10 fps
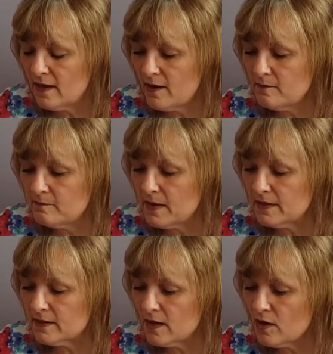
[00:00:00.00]

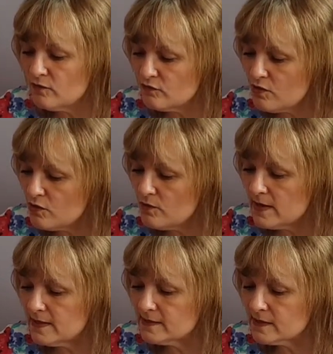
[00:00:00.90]
But overall,
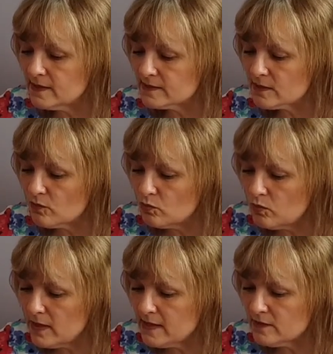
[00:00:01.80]
it's a
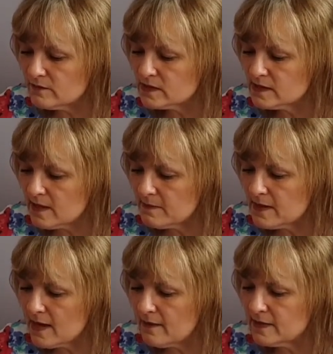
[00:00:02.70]
week of
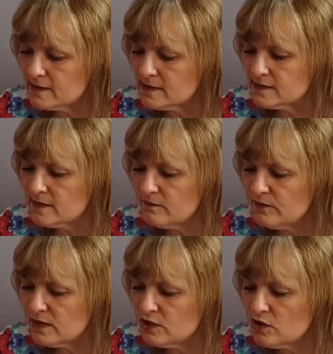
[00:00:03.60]
stepping out into
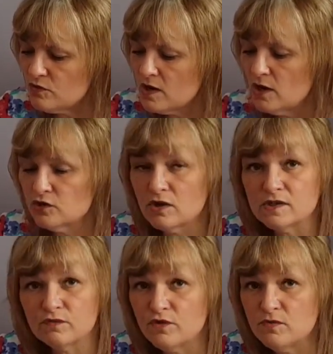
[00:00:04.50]
something new,
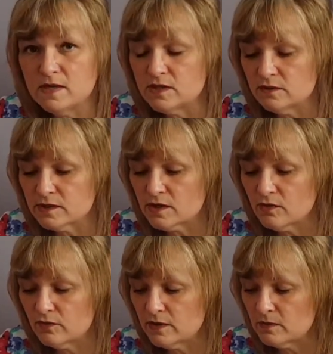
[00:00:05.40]
transforming
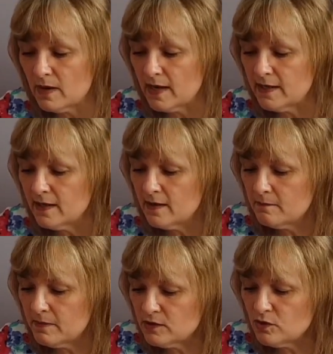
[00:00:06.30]
yourself in a way,
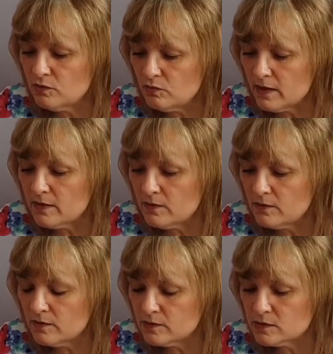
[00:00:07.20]
but you
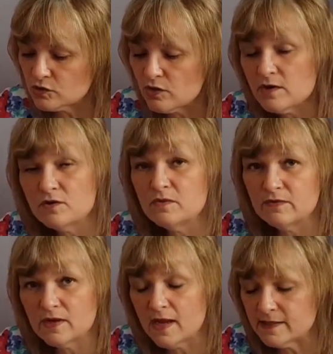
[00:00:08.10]
will struggle
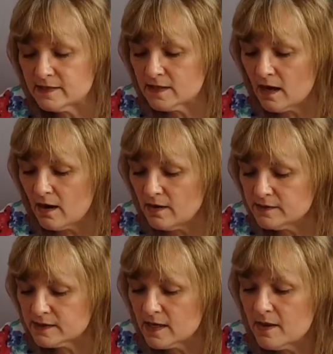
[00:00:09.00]
with your head and
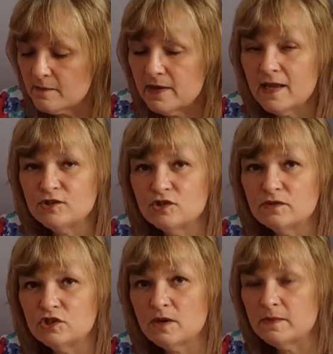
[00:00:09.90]
heart. But as
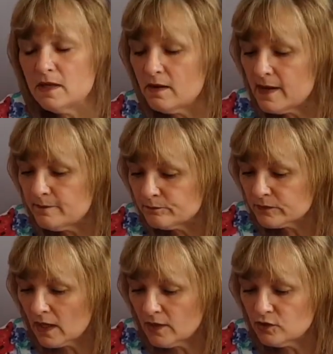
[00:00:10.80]
you're a Gemini
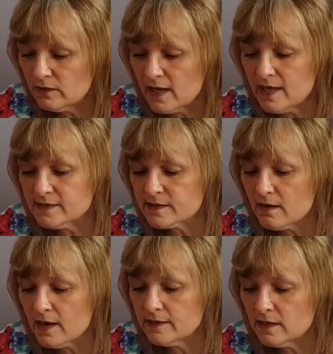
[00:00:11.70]
and you're an air
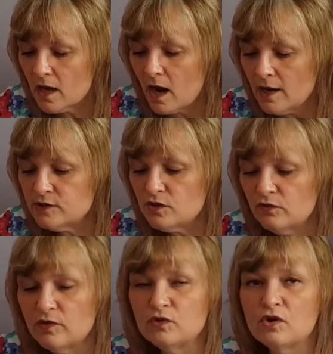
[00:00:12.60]
sign, I do
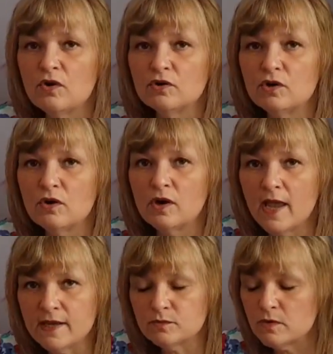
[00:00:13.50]
feel your
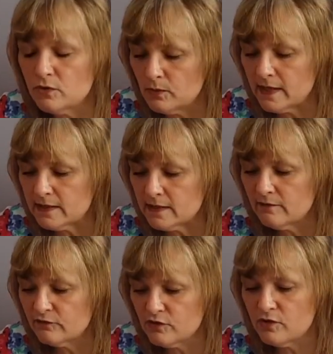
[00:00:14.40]
head will win
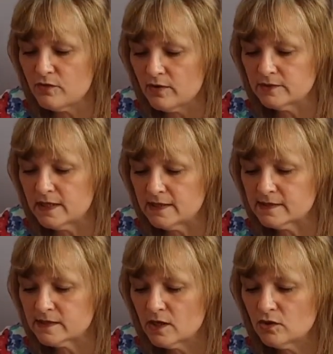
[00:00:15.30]
through on
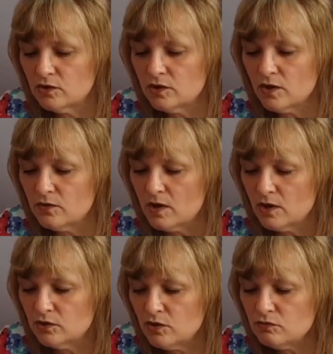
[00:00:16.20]
this. You
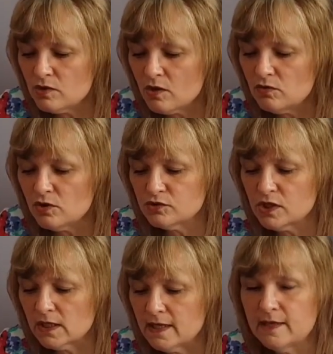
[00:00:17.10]
know
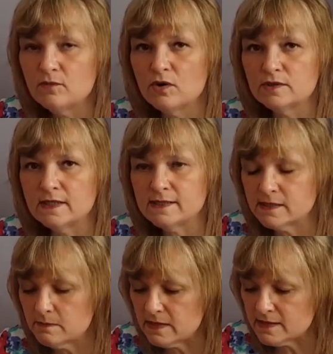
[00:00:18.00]
logically what needs
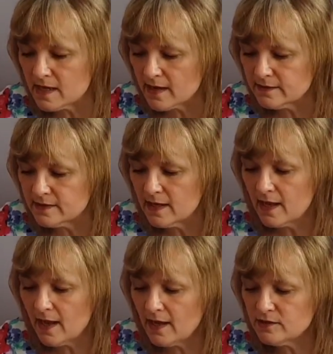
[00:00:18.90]
to be done,
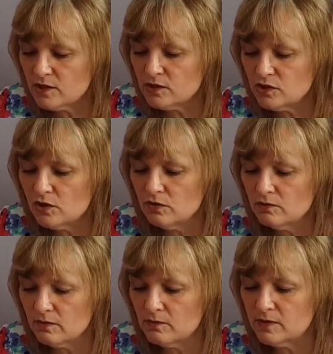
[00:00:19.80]
and
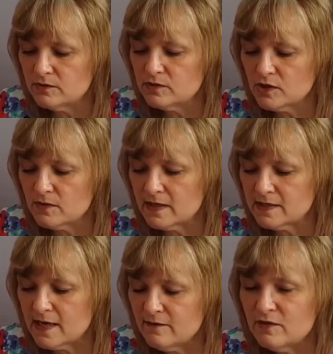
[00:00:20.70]
you will do
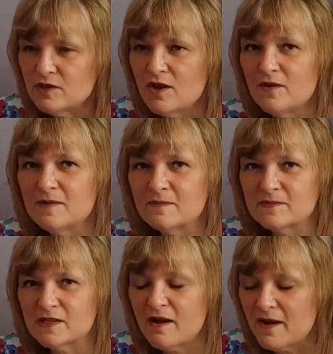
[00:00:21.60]
it, even though at
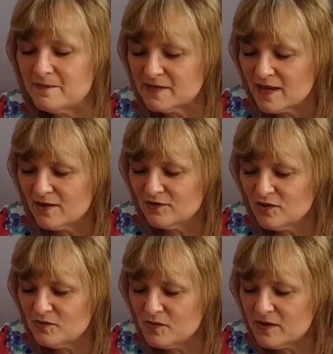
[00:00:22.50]
times
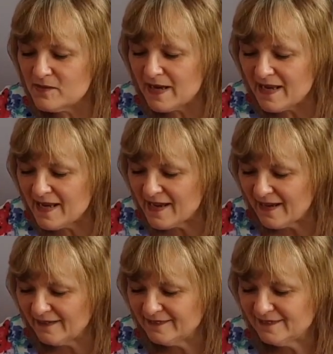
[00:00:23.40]
you will
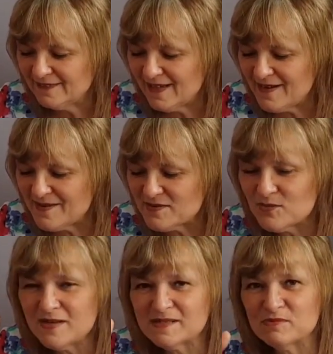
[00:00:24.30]
hear the
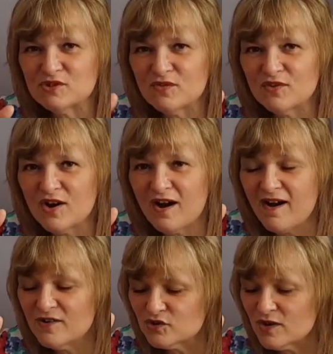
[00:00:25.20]
whispers of your
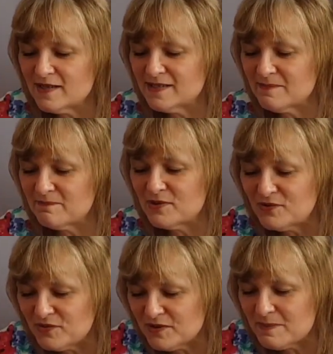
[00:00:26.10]
heart trying to
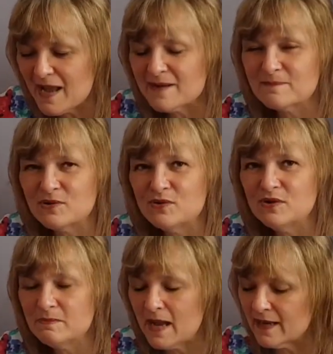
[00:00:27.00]
pull you
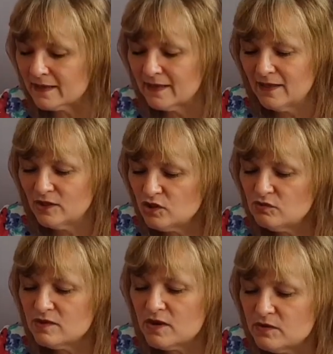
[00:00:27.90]
back.
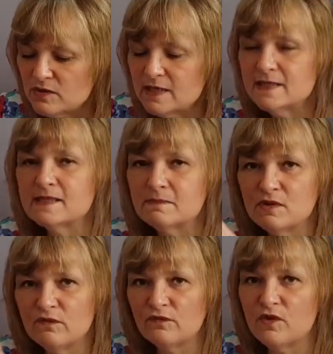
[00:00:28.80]
You know you need to
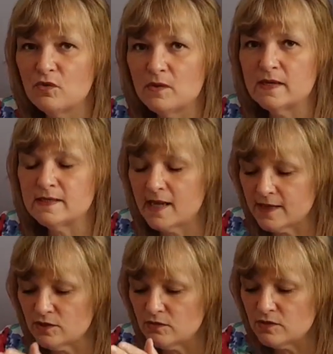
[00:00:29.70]
move forward,
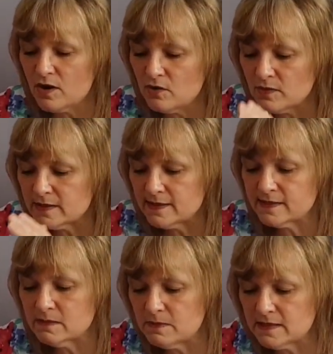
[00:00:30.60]
and you know what needs
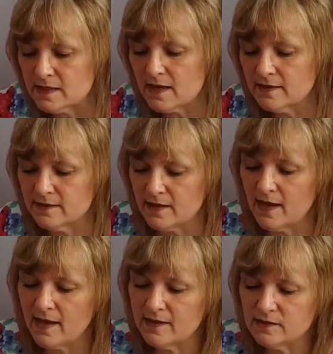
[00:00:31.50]
to be done,
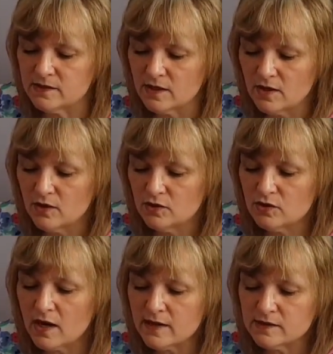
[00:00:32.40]
and
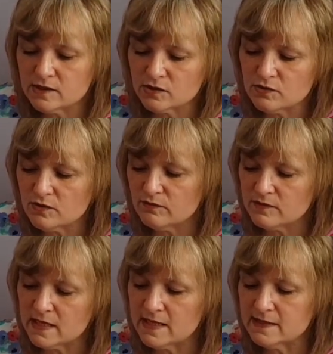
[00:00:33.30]
you're going to sort of
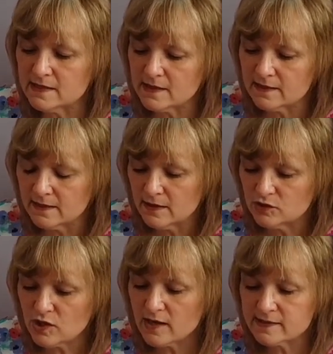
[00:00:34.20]
need to
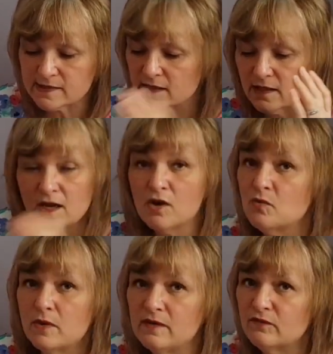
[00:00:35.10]
just go
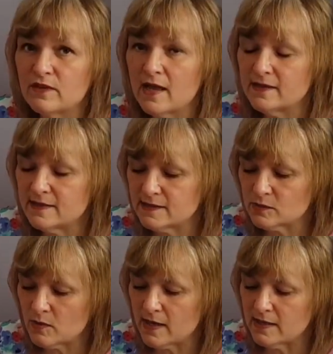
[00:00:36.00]
with that
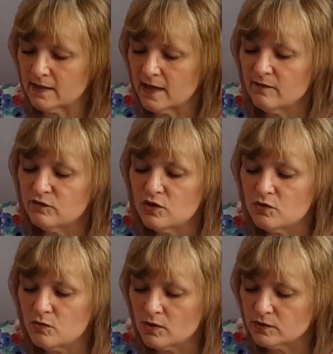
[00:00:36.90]
this week if
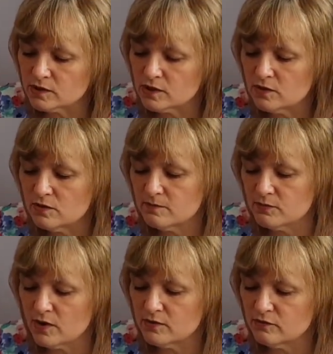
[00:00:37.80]
you want to
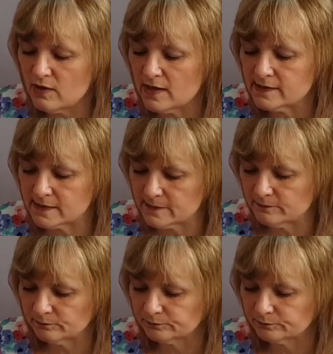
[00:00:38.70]
progress.